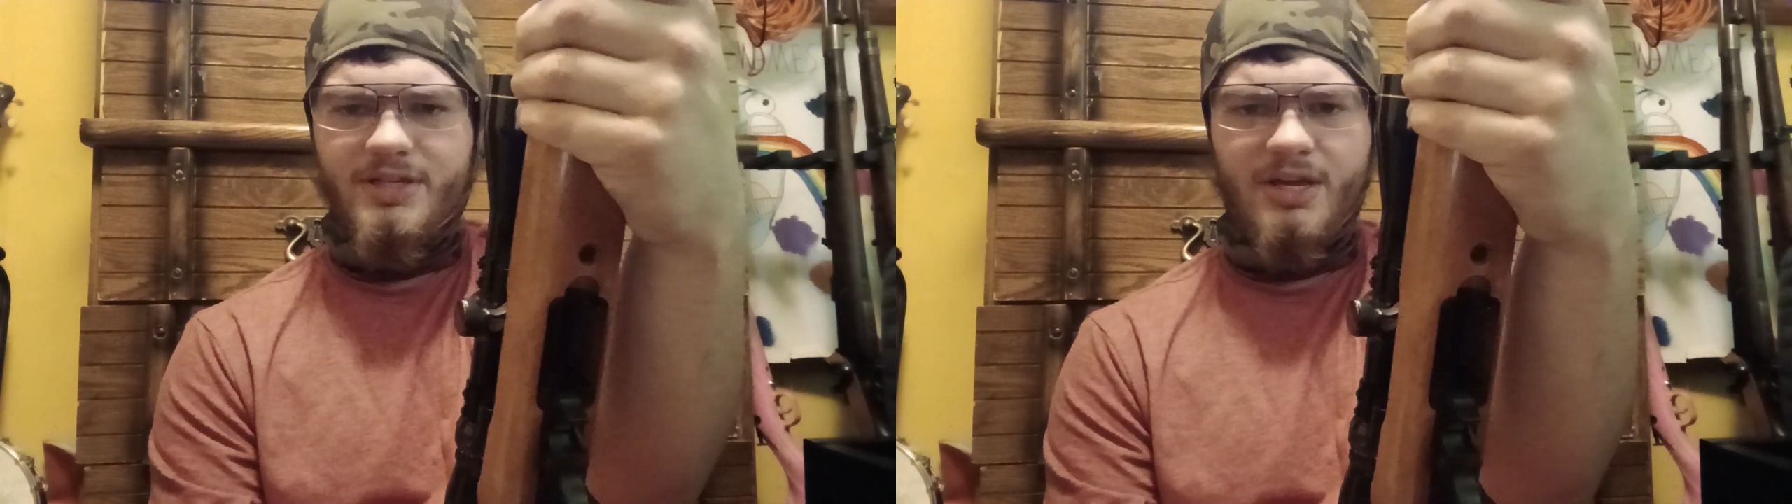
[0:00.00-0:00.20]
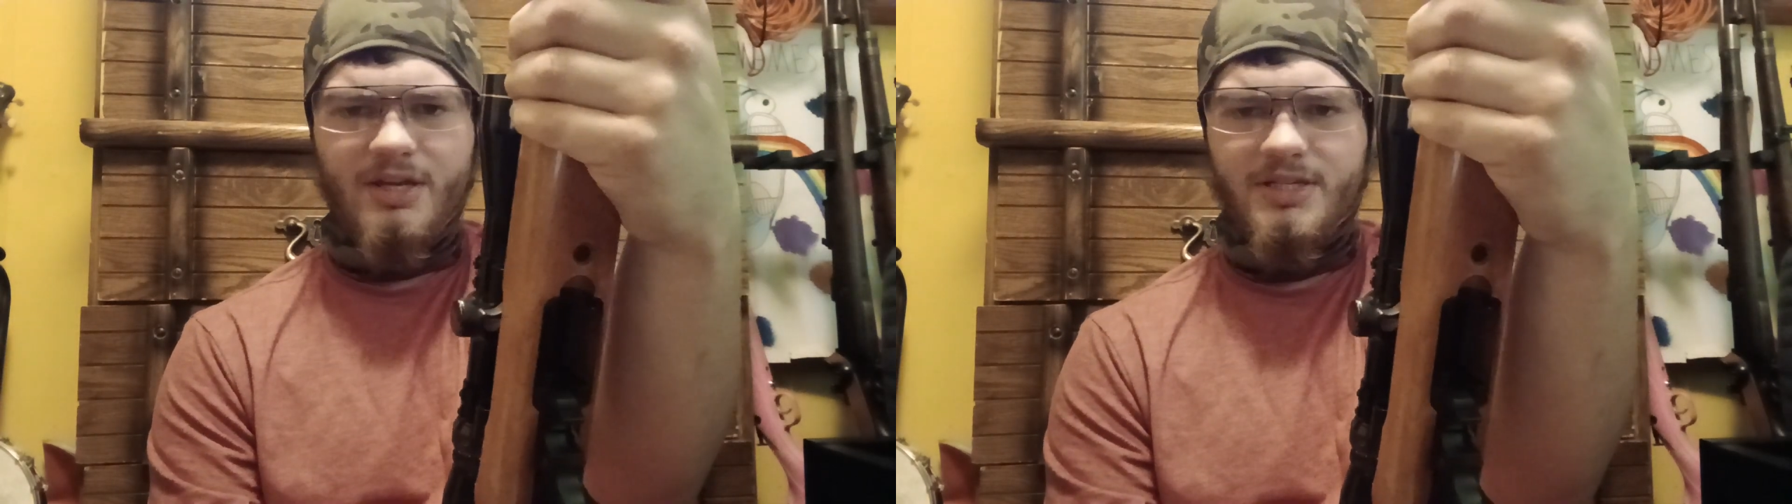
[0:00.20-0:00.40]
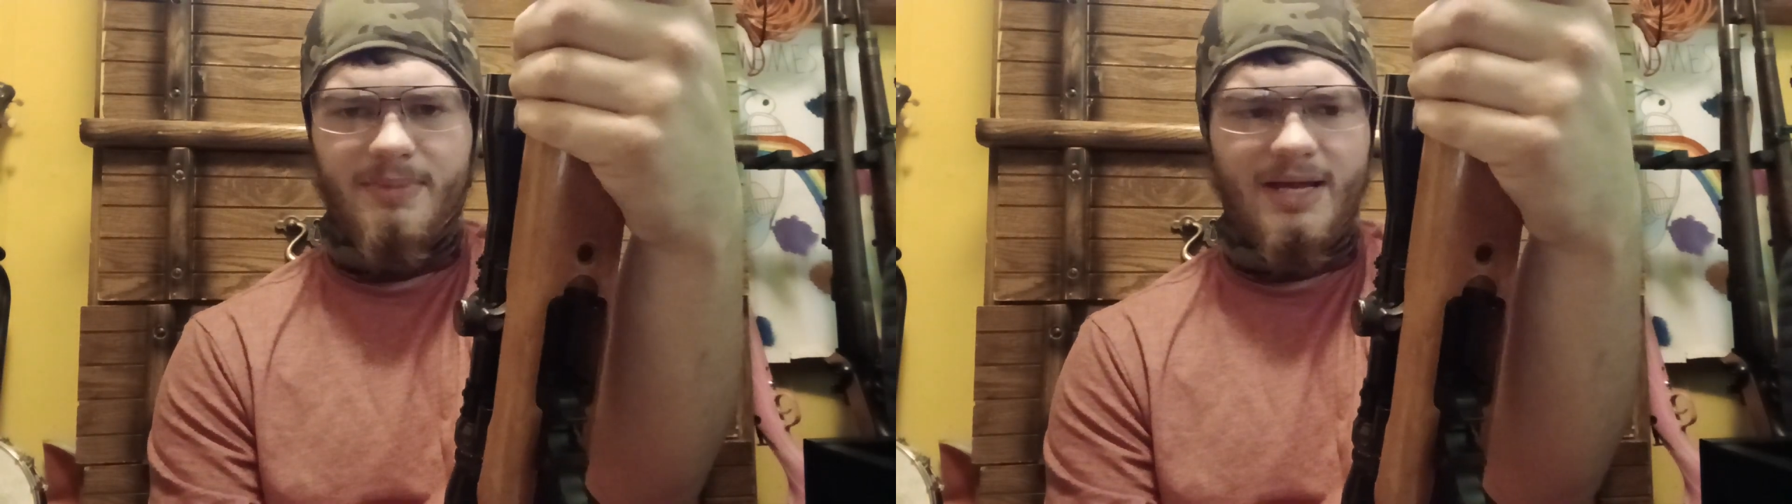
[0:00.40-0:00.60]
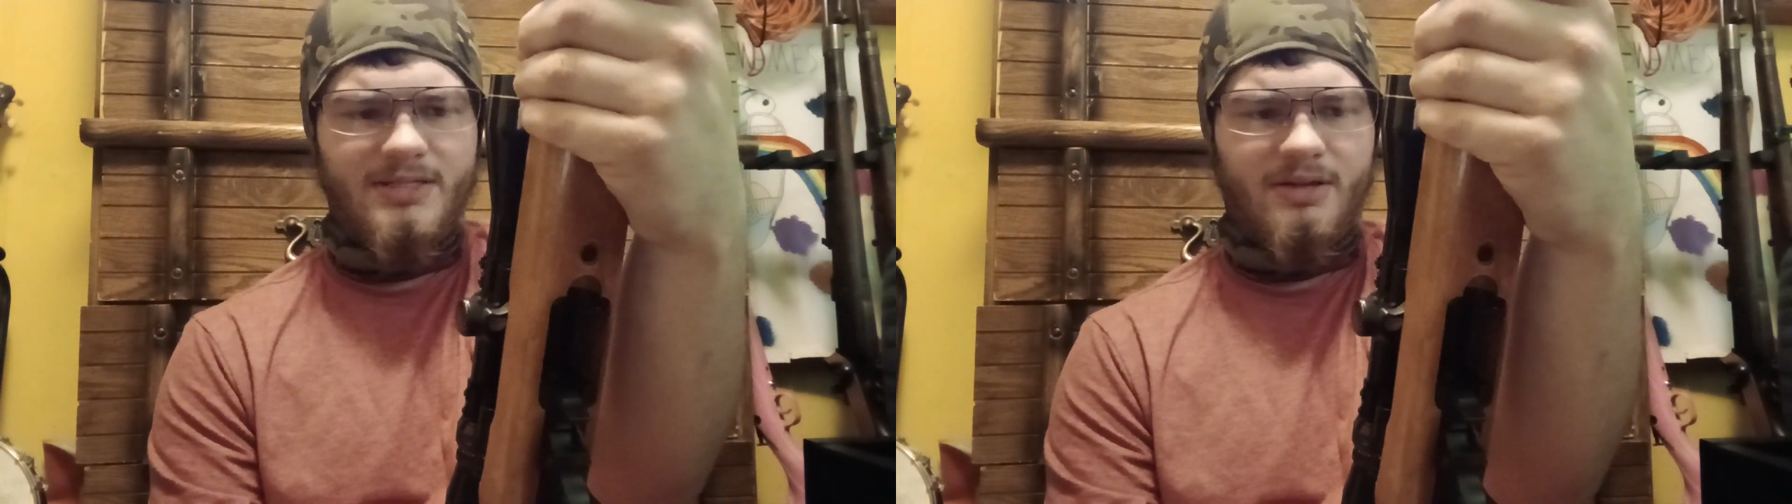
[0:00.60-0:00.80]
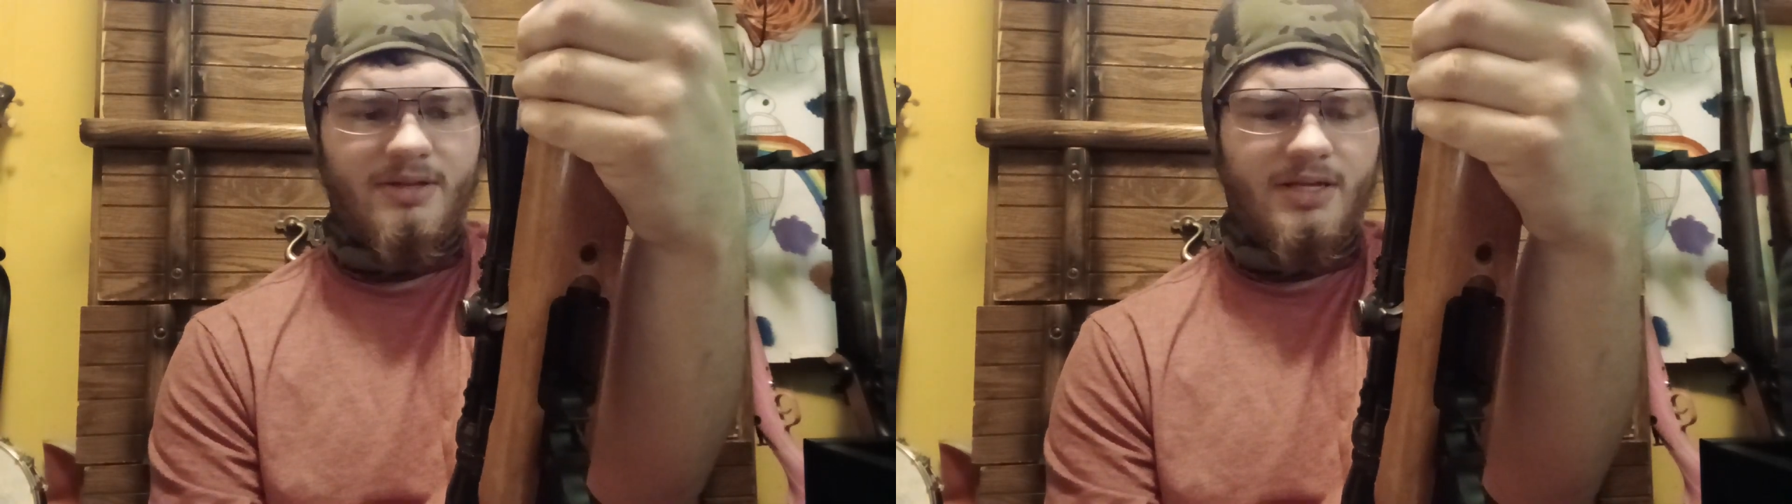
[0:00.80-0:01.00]
you can customize
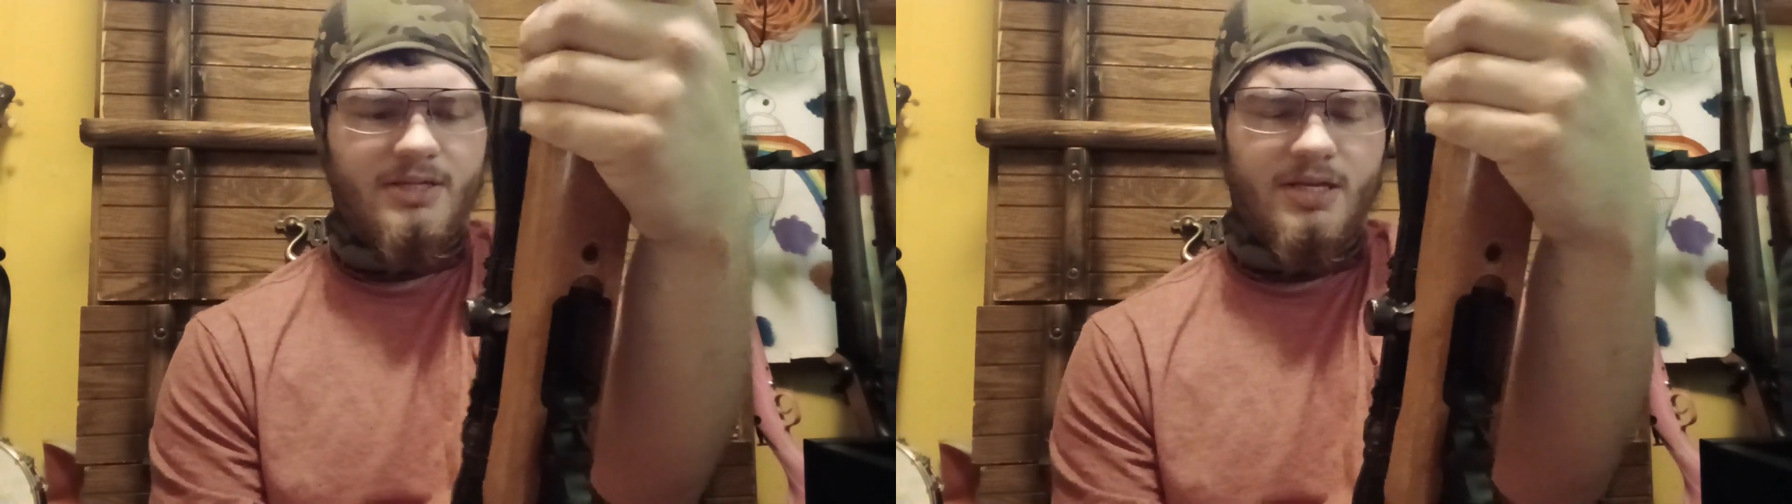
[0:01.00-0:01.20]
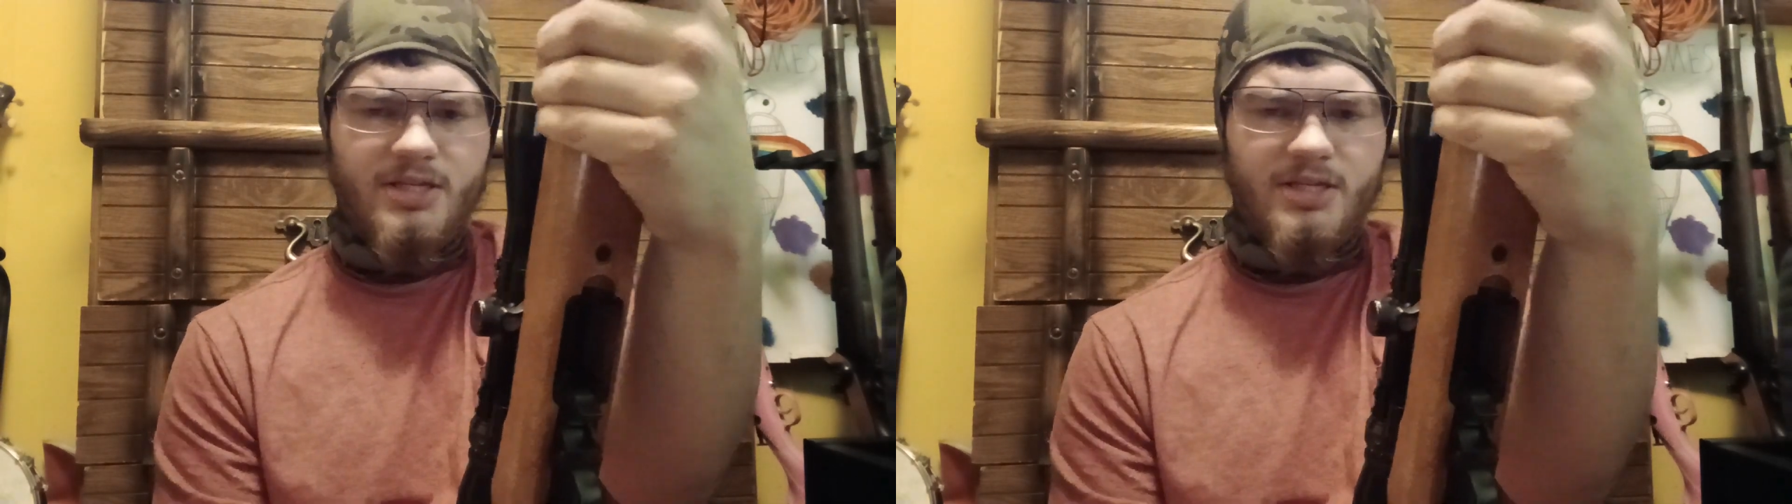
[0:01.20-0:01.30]
on these.